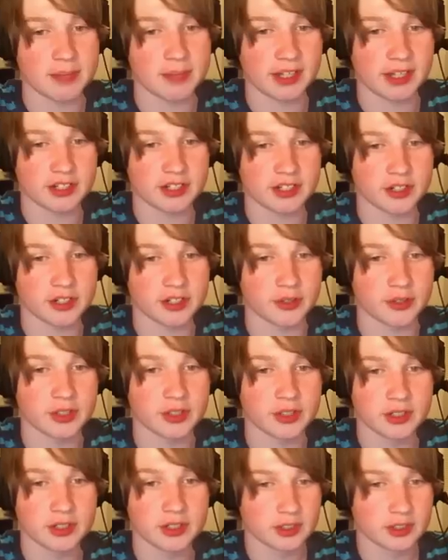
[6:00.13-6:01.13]
beat me,
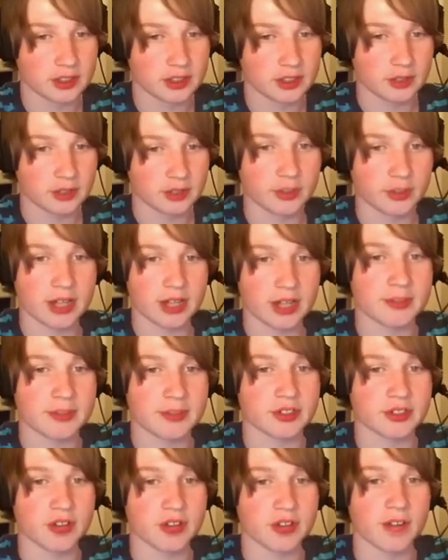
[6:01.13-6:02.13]
Pikachu.
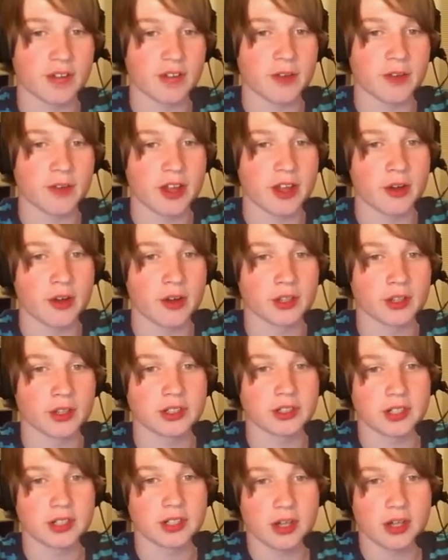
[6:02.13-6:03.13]
I'm too strong for
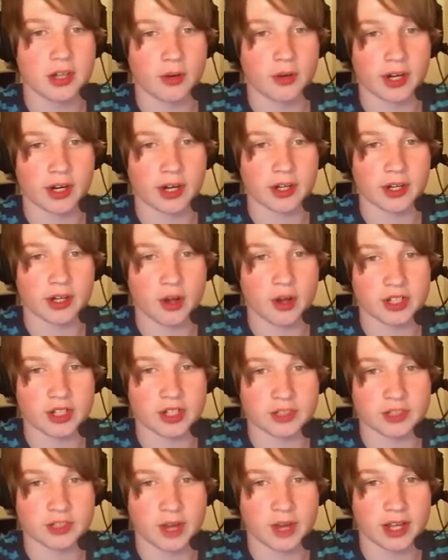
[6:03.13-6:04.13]
you. We're
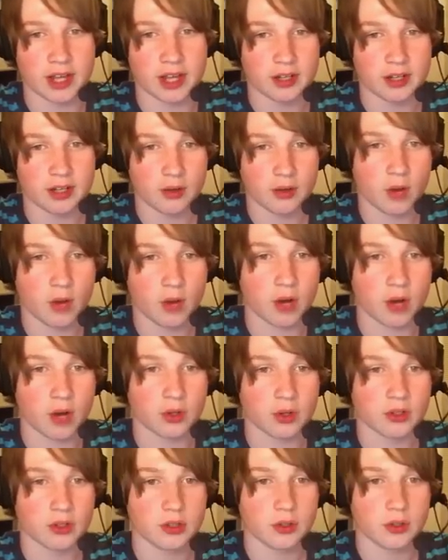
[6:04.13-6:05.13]
gonna go this way.
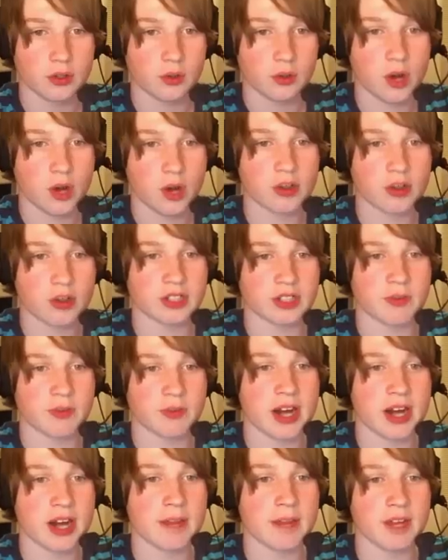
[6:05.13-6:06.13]
Whoa! Whoa!
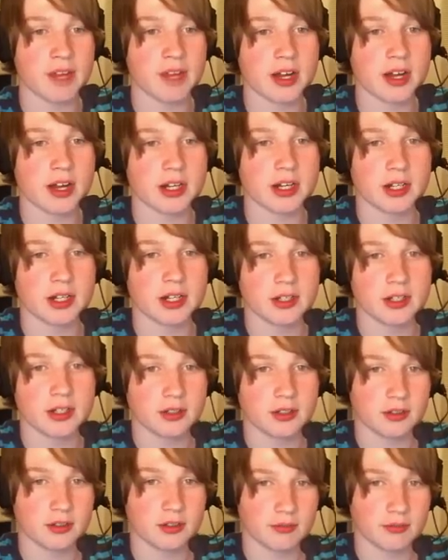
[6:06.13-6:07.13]
It's brain and blood.
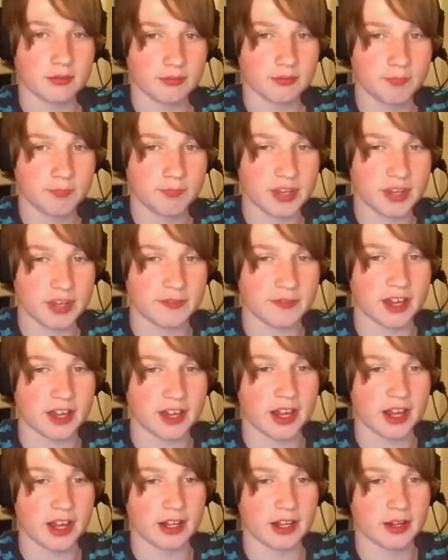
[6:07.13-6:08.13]

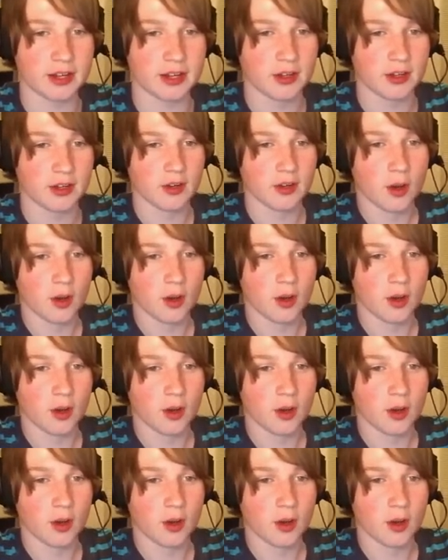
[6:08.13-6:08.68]
Beefcake!